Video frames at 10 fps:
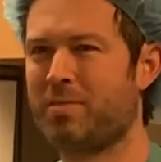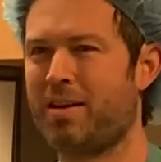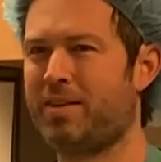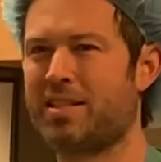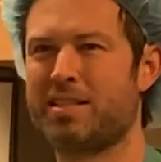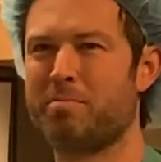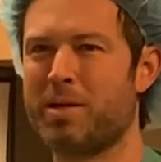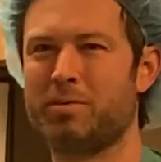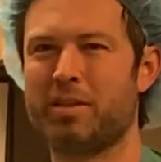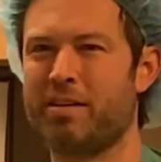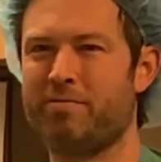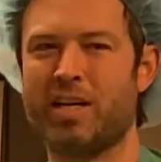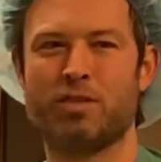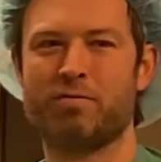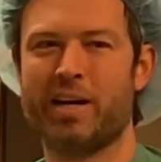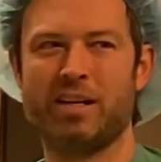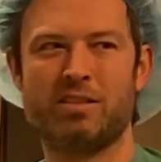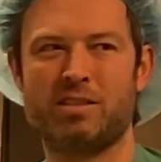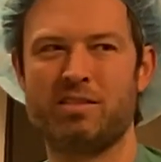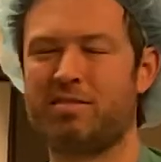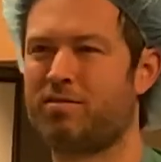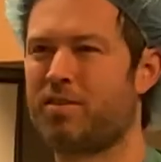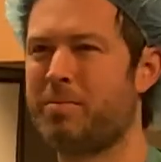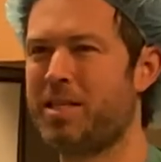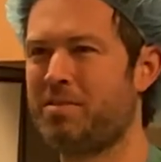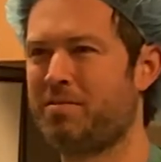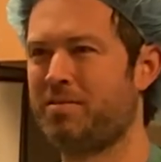I've had some people get vasovagal from it.